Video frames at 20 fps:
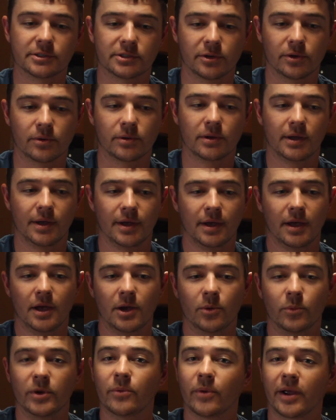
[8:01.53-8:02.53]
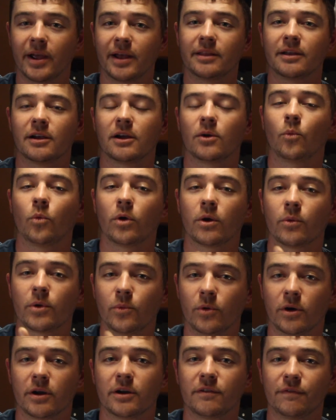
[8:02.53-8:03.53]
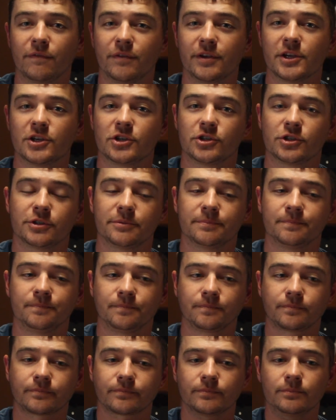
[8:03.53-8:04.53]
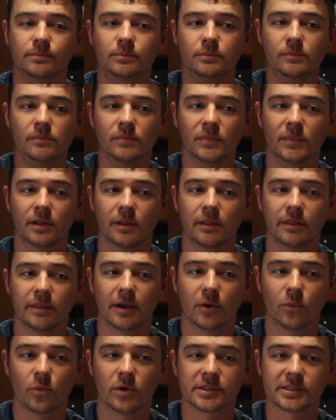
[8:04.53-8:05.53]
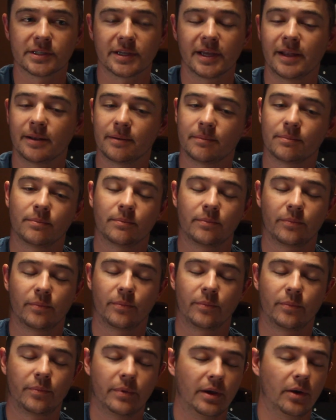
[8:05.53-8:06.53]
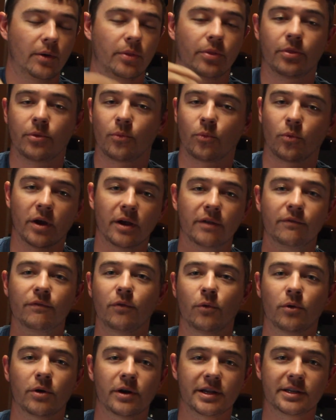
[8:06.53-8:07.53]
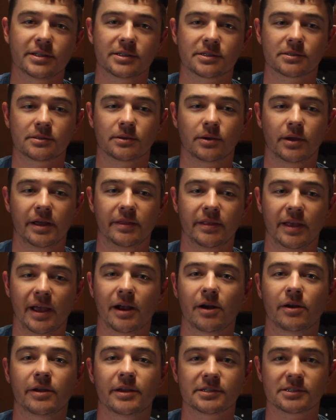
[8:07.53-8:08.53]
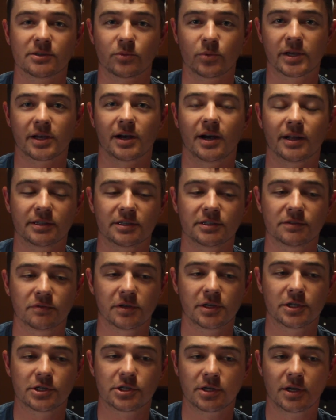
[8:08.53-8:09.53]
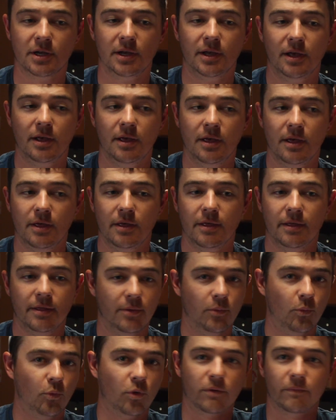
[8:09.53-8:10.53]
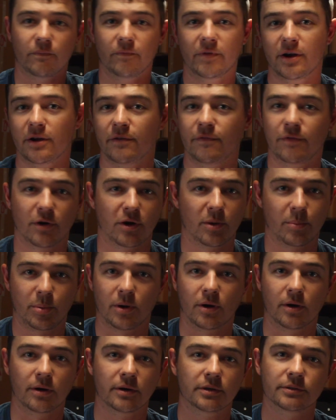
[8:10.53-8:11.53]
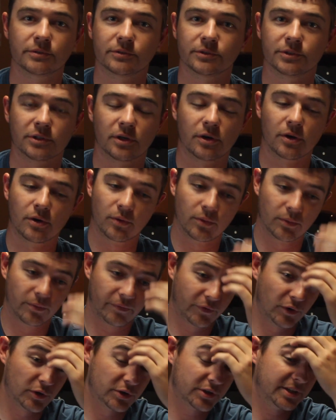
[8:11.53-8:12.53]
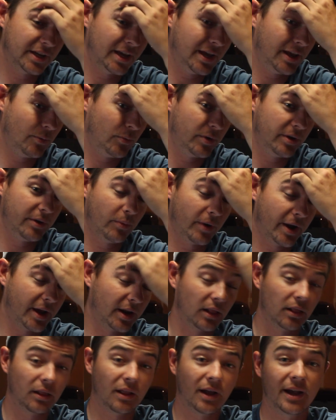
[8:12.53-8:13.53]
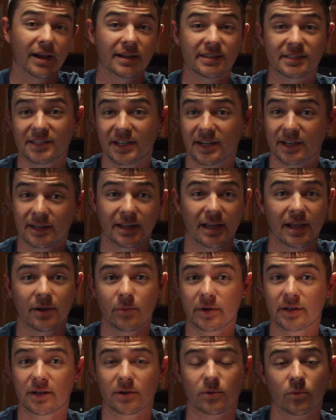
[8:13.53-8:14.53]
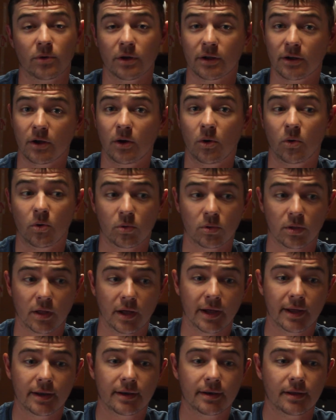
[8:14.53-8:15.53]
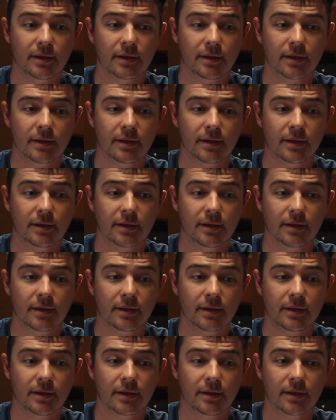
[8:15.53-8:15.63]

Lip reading: So we ran there, and where we wanted to fish, there wasn't, and the run for us in the areas that we caught these fish weren't very far apart. So first day we ran a lot, second day we didn't run a whole lot.